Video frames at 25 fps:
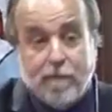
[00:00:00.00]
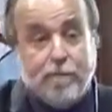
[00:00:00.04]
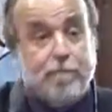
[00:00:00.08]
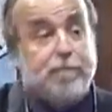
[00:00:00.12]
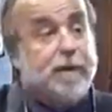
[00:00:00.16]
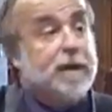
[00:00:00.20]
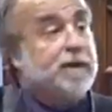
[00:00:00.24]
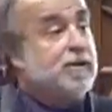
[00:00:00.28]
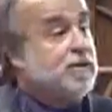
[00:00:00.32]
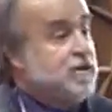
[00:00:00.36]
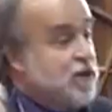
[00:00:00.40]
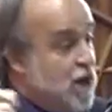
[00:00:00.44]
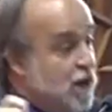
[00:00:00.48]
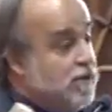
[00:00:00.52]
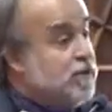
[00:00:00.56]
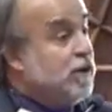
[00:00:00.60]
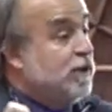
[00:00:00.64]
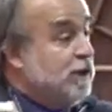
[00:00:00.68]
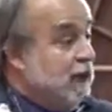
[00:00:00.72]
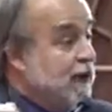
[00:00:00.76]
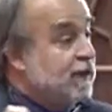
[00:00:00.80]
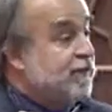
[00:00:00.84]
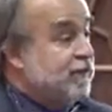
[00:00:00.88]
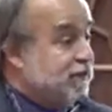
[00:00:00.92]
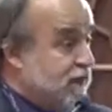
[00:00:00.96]
but
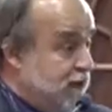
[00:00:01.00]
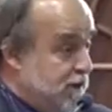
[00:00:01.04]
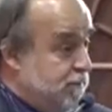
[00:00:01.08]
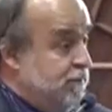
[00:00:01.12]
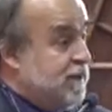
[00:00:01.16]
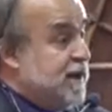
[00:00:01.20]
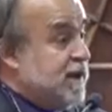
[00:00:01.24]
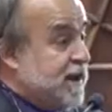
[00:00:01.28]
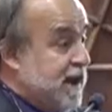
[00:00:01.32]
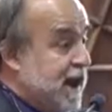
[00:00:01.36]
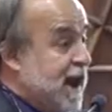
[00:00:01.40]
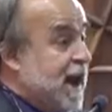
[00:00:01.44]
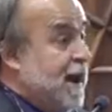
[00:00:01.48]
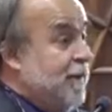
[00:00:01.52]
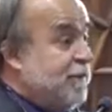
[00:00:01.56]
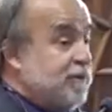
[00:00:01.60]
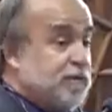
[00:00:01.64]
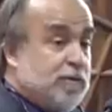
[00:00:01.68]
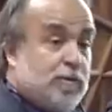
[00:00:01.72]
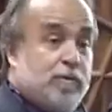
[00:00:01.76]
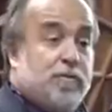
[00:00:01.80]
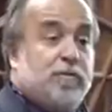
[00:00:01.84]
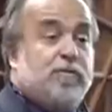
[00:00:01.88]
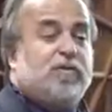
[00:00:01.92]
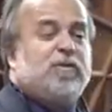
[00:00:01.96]
nonetheless can be
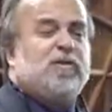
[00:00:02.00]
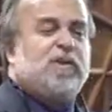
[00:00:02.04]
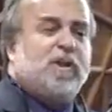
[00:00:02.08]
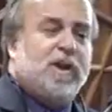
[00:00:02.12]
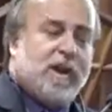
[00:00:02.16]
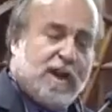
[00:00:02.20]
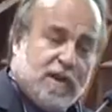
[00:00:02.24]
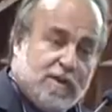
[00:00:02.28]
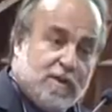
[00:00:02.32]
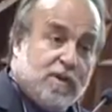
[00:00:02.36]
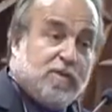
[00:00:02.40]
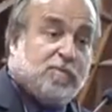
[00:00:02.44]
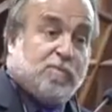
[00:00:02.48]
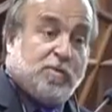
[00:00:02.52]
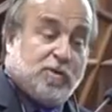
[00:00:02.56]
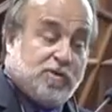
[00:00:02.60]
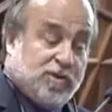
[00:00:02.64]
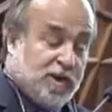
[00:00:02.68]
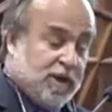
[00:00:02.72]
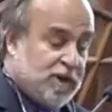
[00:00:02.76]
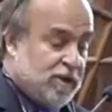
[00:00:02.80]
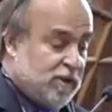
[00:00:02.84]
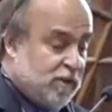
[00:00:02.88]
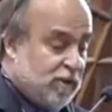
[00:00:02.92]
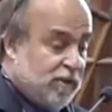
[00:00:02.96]
captured in this
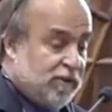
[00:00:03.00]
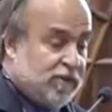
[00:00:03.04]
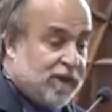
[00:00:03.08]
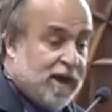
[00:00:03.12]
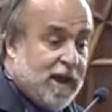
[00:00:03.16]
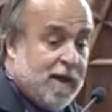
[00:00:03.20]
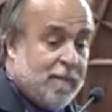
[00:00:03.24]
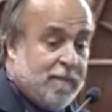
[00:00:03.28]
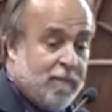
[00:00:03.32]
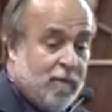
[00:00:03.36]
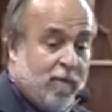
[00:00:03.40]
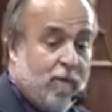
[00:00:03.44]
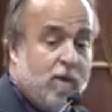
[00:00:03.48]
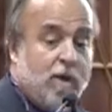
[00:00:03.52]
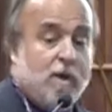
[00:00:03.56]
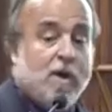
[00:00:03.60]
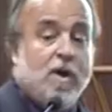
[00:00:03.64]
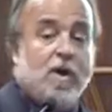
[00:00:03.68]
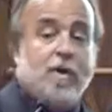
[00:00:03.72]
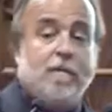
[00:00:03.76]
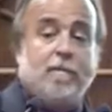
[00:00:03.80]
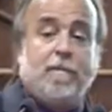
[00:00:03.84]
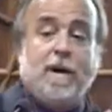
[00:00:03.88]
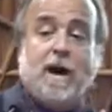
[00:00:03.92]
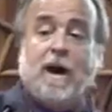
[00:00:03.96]
particular example
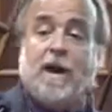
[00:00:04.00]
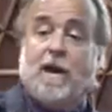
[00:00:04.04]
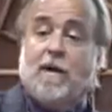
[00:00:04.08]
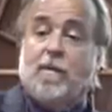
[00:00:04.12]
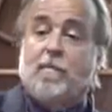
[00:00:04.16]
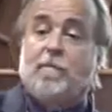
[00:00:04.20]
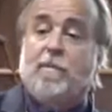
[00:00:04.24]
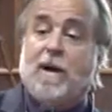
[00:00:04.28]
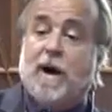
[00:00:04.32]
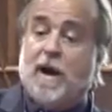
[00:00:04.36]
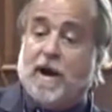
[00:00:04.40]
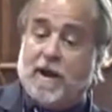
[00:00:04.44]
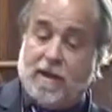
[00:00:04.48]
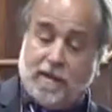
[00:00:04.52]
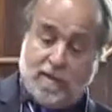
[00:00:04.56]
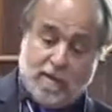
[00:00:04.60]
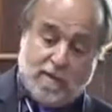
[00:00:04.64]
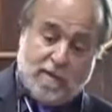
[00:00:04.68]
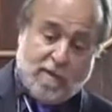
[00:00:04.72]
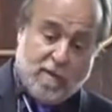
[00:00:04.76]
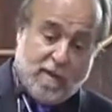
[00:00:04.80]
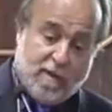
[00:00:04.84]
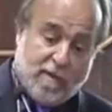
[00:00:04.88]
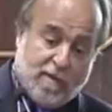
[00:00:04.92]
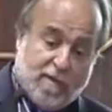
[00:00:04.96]
by
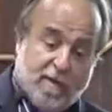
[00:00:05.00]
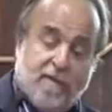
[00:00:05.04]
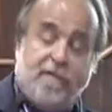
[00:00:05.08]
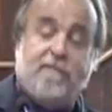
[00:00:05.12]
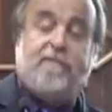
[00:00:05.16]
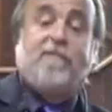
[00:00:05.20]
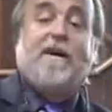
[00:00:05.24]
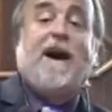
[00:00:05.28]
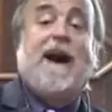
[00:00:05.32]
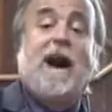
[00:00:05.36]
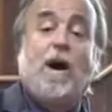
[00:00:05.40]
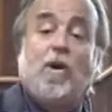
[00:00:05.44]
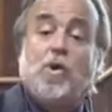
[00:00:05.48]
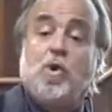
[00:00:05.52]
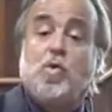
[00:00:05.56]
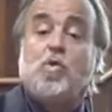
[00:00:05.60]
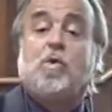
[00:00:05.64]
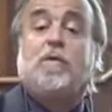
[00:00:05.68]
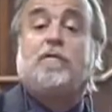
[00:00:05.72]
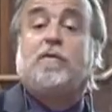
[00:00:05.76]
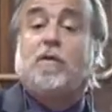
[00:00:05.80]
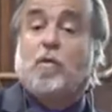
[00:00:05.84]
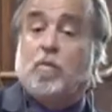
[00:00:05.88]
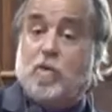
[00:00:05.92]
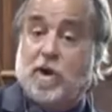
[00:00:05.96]
the value
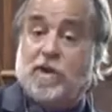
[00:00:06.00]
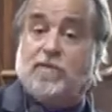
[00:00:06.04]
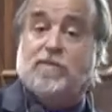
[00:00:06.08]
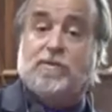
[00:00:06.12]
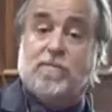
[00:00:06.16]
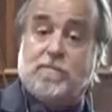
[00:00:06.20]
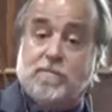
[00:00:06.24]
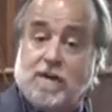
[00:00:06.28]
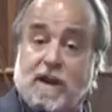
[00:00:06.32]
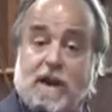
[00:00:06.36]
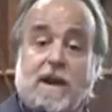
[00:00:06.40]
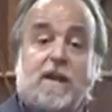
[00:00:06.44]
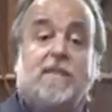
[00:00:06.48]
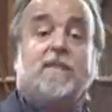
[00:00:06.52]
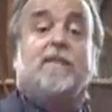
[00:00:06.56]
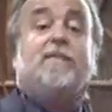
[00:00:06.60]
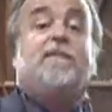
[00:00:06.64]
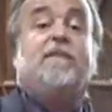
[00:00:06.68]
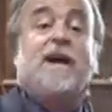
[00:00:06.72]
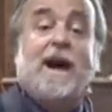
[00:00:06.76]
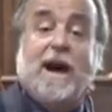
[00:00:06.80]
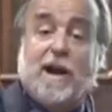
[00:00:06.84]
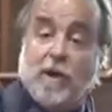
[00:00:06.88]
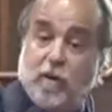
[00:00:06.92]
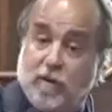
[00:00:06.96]
of a resume and the
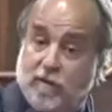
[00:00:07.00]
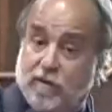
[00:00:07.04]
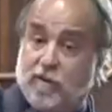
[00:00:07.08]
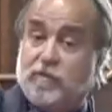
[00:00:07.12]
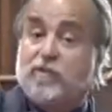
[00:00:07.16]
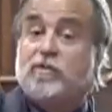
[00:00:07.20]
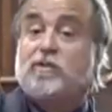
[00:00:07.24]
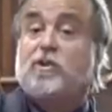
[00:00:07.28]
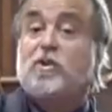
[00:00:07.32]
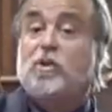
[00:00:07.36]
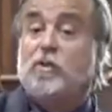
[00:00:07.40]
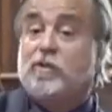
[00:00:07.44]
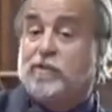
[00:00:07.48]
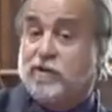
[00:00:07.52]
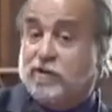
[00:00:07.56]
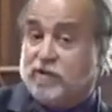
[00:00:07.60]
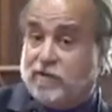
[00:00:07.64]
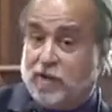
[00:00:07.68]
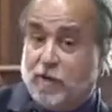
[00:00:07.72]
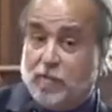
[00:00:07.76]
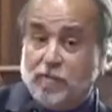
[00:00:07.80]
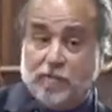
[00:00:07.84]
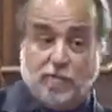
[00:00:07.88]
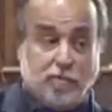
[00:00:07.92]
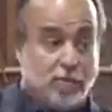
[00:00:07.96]
value of the skills that
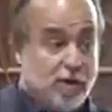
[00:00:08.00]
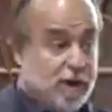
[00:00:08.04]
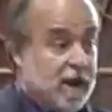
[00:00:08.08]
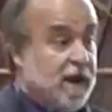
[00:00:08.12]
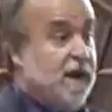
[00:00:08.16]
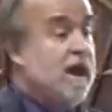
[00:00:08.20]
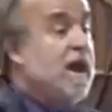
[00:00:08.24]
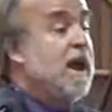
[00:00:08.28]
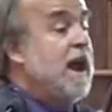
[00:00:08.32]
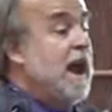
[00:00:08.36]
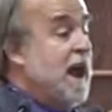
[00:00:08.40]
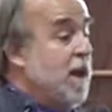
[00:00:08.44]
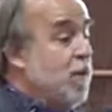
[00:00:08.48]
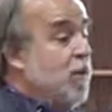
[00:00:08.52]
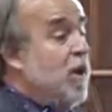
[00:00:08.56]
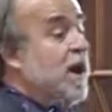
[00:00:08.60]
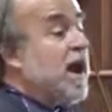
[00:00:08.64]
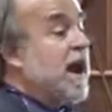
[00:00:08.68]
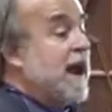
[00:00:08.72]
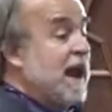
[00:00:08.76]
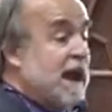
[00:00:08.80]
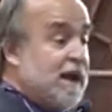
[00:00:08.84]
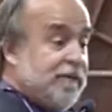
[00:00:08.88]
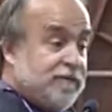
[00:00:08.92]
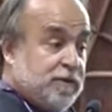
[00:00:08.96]
someone's bringing and what
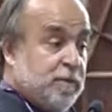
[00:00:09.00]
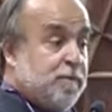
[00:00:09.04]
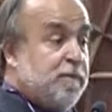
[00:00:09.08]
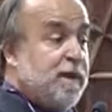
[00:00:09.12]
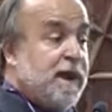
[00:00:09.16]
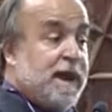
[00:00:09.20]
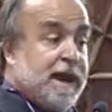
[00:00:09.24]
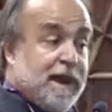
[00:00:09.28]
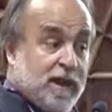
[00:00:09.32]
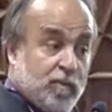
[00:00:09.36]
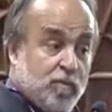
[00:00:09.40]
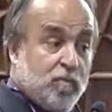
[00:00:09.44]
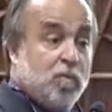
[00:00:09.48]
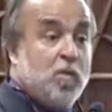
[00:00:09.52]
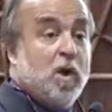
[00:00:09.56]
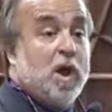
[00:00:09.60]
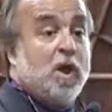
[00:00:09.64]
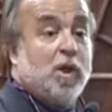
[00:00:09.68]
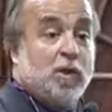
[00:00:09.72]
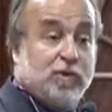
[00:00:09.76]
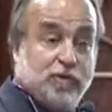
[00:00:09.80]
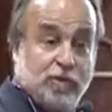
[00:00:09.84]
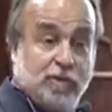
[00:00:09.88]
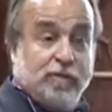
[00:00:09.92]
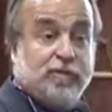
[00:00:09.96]
I have to pay in
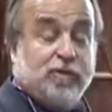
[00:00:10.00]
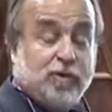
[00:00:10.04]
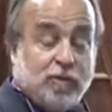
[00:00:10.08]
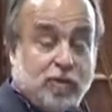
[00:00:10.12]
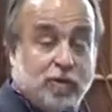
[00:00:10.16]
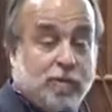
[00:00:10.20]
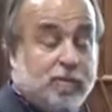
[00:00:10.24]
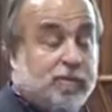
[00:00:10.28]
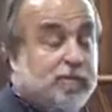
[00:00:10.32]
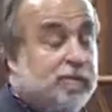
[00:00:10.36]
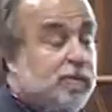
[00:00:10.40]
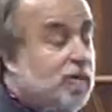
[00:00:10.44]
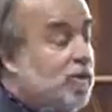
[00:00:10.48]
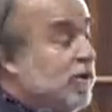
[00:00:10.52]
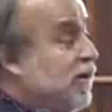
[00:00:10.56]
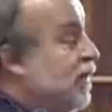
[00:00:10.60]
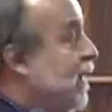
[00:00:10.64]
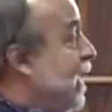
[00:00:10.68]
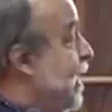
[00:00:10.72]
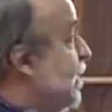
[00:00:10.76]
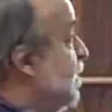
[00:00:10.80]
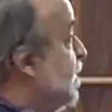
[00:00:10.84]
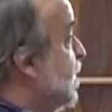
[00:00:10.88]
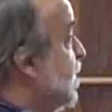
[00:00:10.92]
relative terms for that.